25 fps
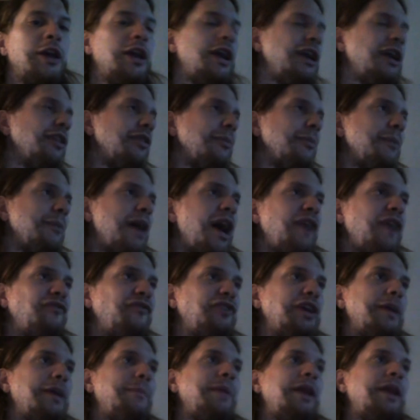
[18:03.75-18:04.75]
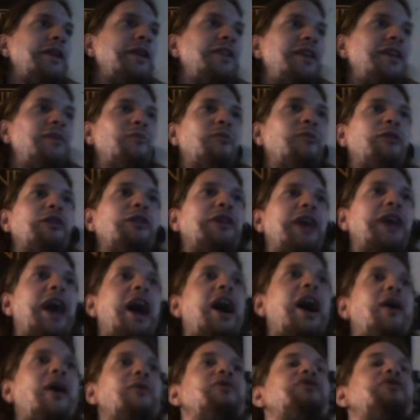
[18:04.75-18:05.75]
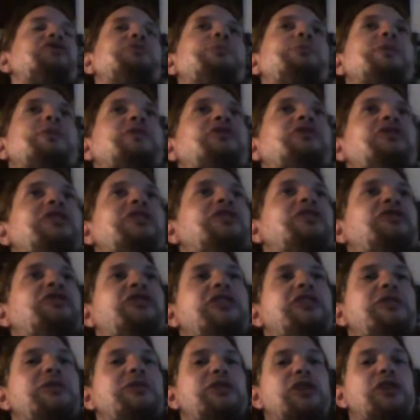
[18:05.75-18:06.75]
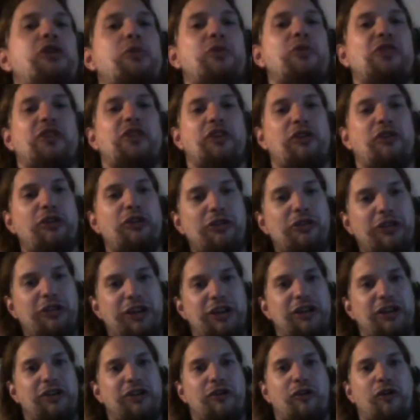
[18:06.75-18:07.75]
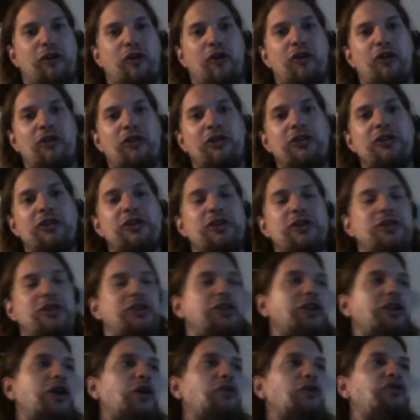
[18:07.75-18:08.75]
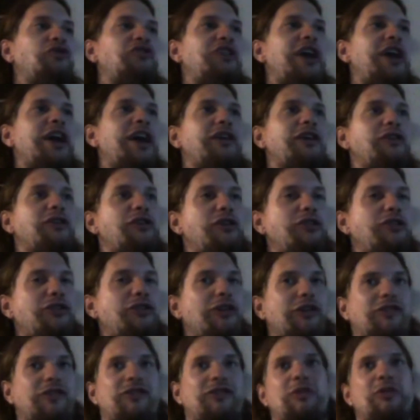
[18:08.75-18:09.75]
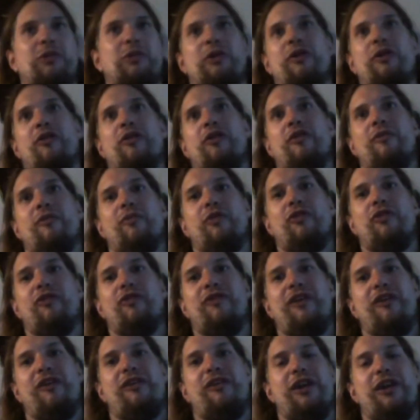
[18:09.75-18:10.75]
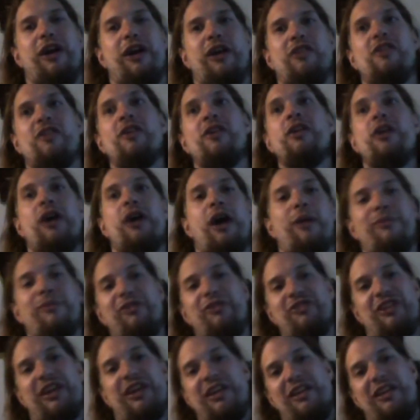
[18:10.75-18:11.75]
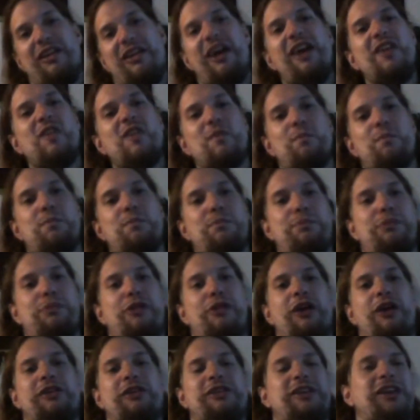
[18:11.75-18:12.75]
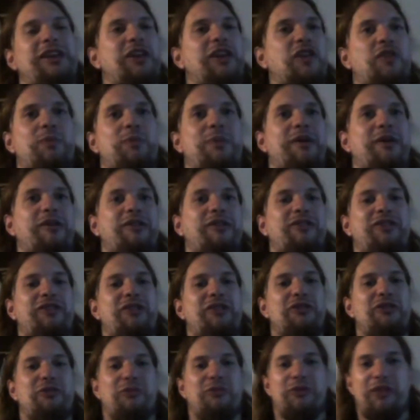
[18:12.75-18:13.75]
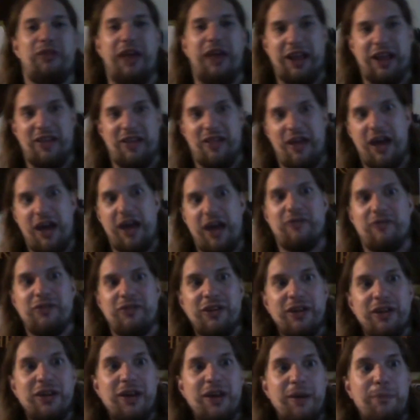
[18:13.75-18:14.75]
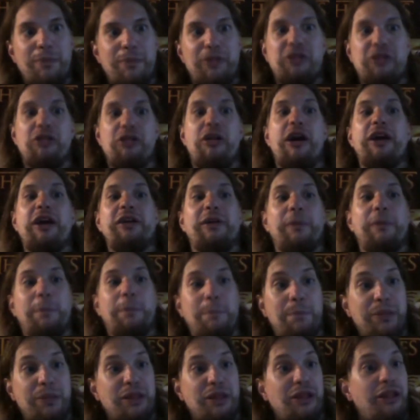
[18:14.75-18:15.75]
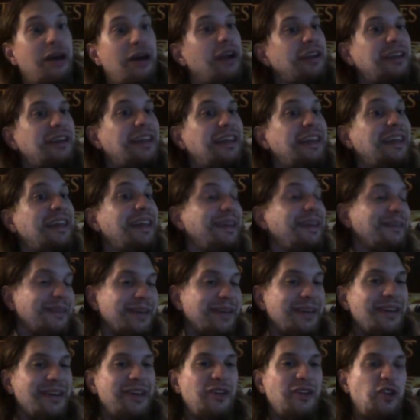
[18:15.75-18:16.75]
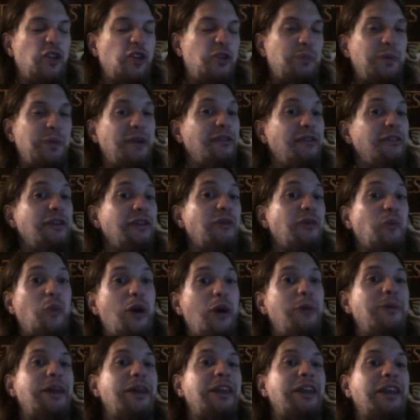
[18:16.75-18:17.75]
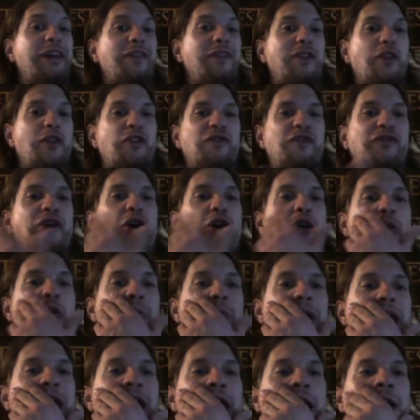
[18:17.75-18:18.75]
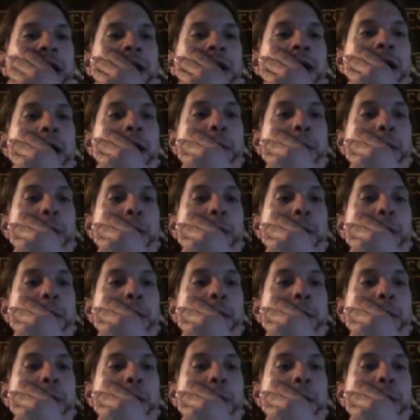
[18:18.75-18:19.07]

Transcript: and the mafia, but it didn't work out. And but she you know, was a good-looking girl. You know, she had a good look to her and was very nice. I mean, she had a nice plunky spirit too. There were like a lot of plucky spirited women in this film, and